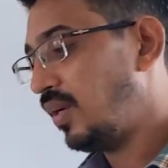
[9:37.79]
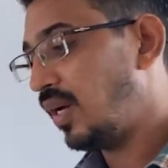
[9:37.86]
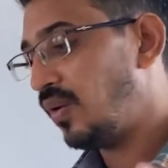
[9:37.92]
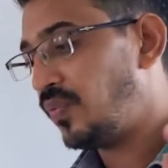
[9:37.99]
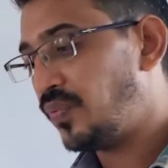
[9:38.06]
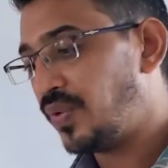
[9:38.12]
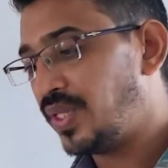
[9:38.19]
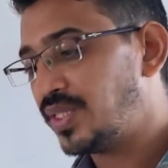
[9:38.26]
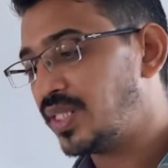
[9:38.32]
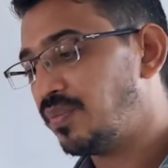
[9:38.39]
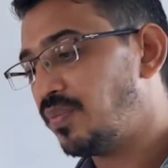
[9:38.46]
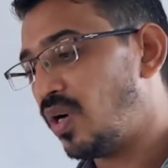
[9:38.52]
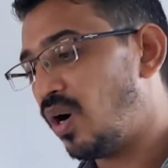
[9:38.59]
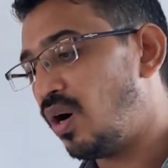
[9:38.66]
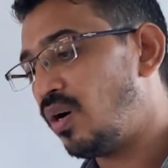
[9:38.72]
a
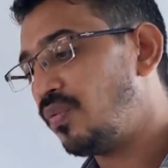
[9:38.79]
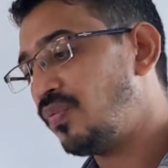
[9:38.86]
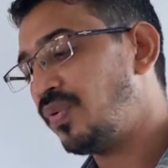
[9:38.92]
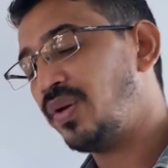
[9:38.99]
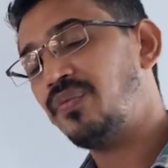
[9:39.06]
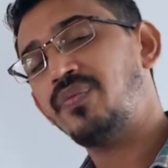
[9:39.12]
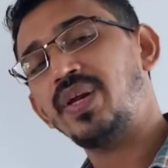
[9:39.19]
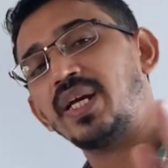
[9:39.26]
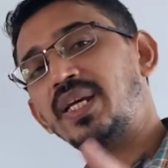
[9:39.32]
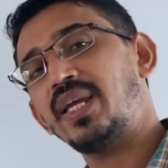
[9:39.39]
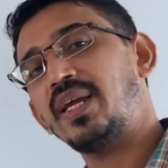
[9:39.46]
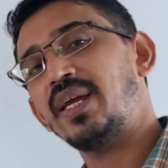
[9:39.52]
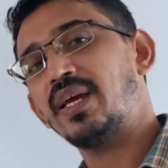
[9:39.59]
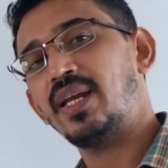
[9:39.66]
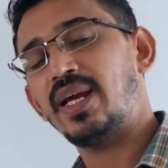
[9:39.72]
prism of
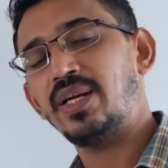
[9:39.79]
refracting angle.